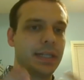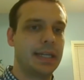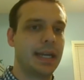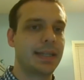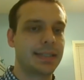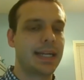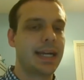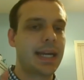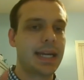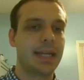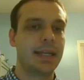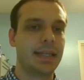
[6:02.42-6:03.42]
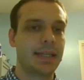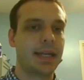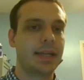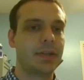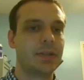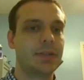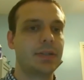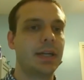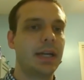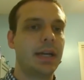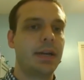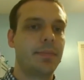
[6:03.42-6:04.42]
And Alex Haney and Daniel.
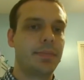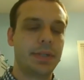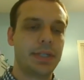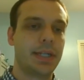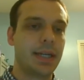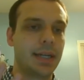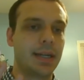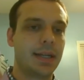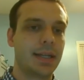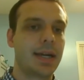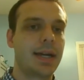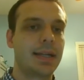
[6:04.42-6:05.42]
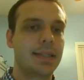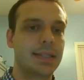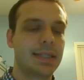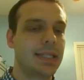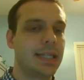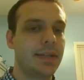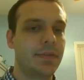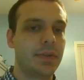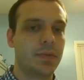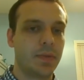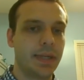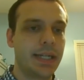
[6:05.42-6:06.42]
Appreciate it a lot. Steve,
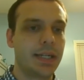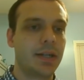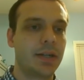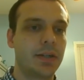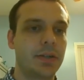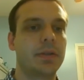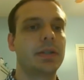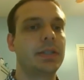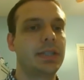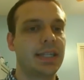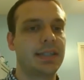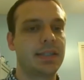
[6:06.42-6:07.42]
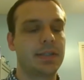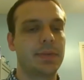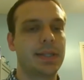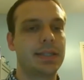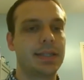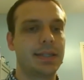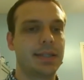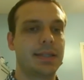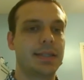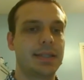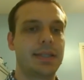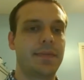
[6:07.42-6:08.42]
Enrico, Jess
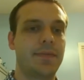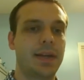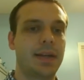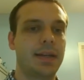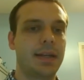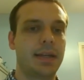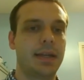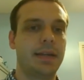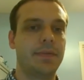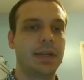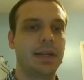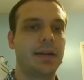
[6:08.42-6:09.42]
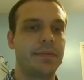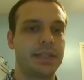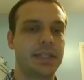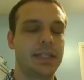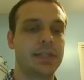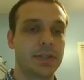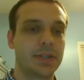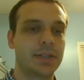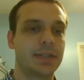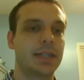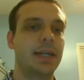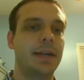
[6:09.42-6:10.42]
Swinson, Stefan Ivanov,
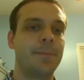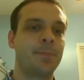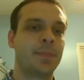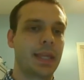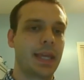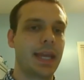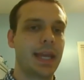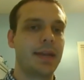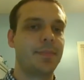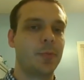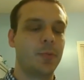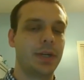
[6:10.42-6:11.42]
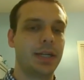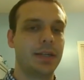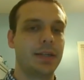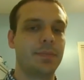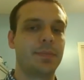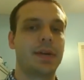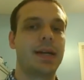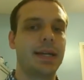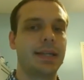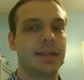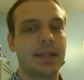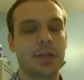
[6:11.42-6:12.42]
Cecil, Gabe, Will, and
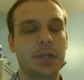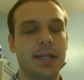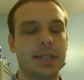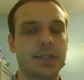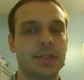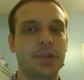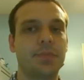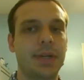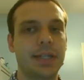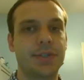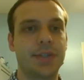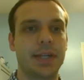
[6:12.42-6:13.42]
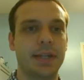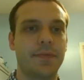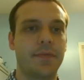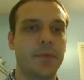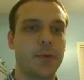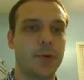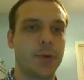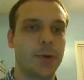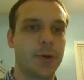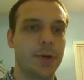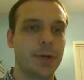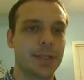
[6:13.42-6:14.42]
Brian. Thank you guys so much
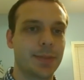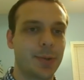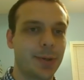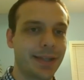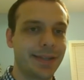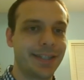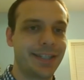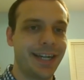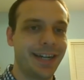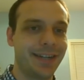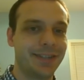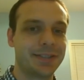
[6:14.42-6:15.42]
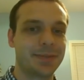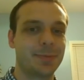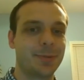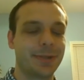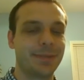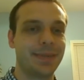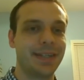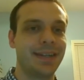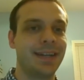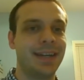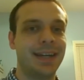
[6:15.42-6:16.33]
for supporting the channel, supporting me,